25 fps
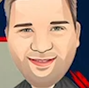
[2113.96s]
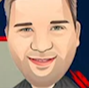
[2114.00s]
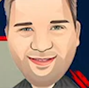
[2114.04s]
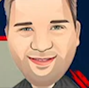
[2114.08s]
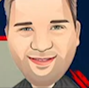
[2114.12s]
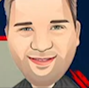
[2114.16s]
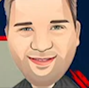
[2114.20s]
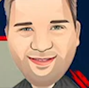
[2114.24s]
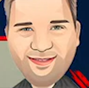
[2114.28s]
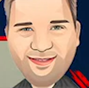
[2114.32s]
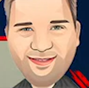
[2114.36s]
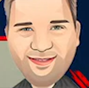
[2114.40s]

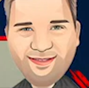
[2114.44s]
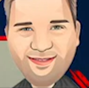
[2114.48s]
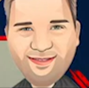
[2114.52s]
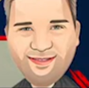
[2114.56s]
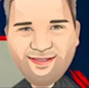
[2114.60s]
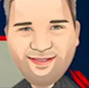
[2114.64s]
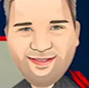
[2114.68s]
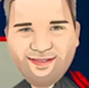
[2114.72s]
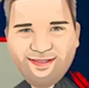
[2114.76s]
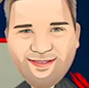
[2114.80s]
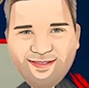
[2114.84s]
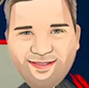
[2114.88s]

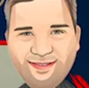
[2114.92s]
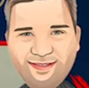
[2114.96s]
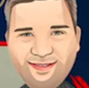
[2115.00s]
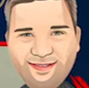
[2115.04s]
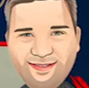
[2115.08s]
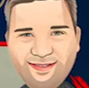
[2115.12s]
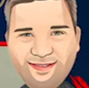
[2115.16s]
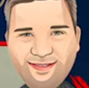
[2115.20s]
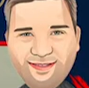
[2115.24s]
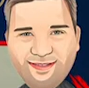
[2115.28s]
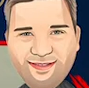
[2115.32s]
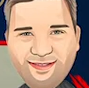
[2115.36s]

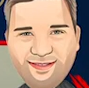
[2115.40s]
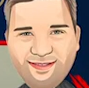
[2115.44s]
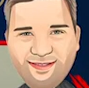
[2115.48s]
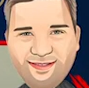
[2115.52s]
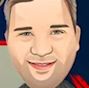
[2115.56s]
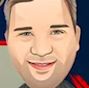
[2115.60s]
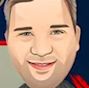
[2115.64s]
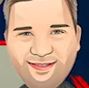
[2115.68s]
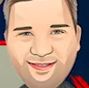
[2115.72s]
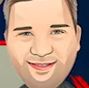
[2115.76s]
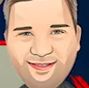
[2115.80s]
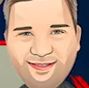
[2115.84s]

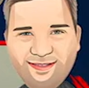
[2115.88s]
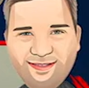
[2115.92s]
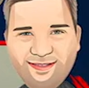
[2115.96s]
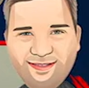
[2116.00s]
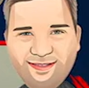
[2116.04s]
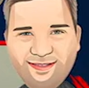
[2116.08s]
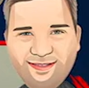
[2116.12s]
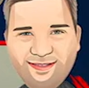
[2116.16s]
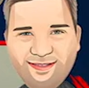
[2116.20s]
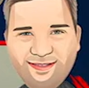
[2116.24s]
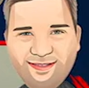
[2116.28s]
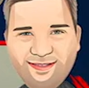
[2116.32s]

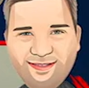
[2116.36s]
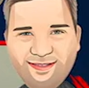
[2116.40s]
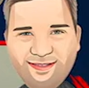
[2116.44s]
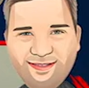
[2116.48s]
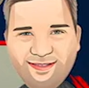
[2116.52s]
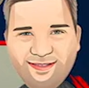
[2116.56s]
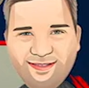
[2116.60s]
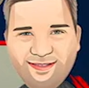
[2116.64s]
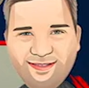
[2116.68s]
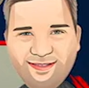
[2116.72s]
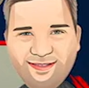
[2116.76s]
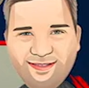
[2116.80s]

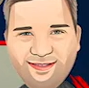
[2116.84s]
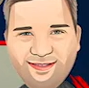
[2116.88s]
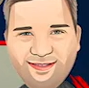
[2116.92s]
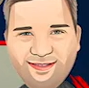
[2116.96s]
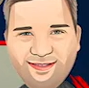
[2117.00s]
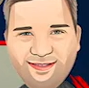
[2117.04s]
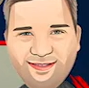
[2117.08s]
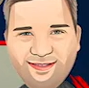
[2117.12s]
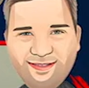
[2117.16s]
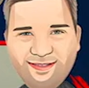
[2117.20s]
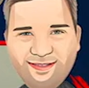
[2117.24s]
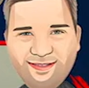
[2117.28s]

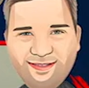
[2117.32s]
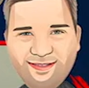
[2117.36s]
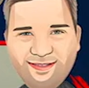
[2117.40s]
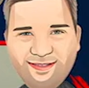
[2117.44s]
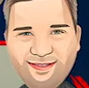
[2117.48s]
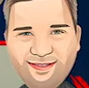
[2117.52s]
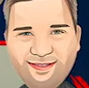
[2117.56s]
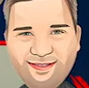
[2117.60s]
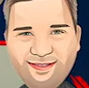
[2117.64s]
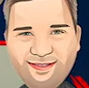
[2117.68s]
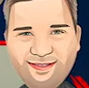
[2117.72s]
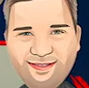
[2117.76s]

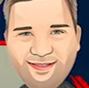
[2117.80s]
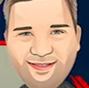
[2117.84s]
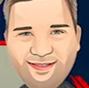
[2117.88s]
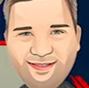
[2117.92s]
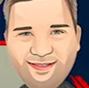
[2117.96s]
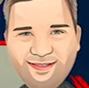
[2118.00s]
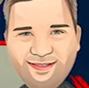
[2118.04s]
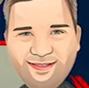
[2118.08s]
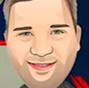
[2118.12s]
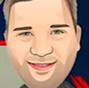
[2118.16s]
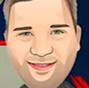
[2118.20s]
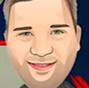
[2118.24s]

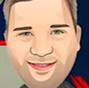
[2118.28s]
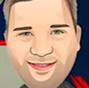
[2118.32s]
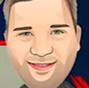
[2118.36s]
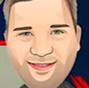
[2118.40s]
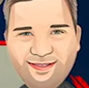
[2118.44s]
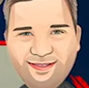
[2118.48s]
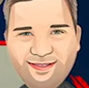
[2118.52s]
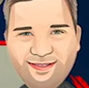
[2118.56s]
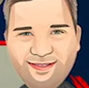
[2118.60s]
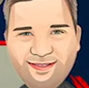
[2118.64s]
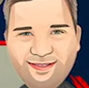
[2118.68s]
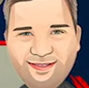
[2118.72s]

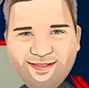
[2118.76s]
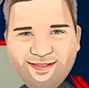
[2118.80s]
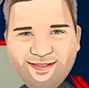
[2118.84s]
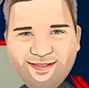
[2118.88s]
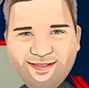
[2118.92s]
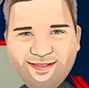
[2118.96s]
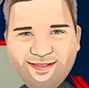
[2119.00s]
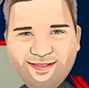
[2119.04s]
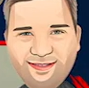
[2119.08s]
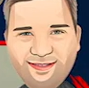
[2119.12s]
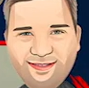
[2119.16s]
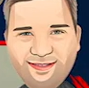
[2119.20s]

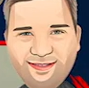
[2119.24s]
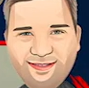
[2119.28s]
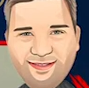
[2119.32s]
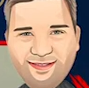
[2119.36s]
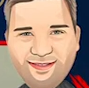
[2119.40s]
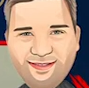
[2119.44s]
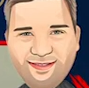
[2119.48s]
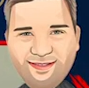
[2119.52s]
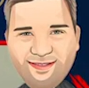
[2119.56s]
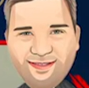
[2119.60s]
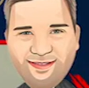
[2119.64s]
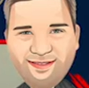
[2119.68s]

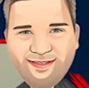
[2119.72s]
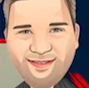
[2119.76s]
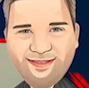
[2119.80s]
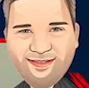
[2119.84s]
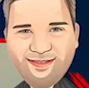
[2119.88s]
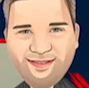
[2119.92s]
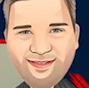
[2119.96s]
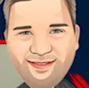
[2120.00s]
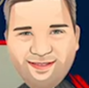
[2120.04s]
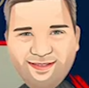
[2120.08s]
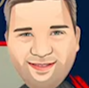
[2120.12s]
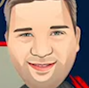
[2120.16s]

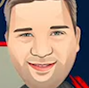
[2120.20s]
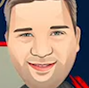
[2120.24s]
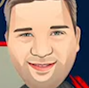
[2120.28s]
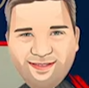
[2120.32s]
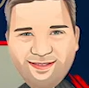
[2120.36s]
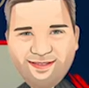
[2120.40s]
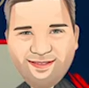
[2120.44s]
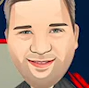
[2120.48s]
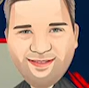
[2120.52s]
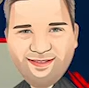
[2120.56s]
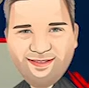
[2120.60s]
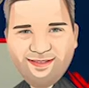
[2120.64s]

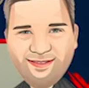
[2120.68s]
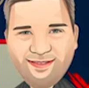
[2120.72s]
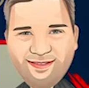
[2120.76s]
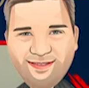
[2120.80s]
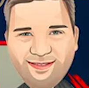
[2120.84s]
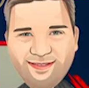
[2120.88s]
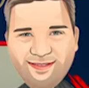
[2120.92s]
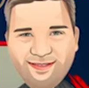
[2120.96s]
(silent)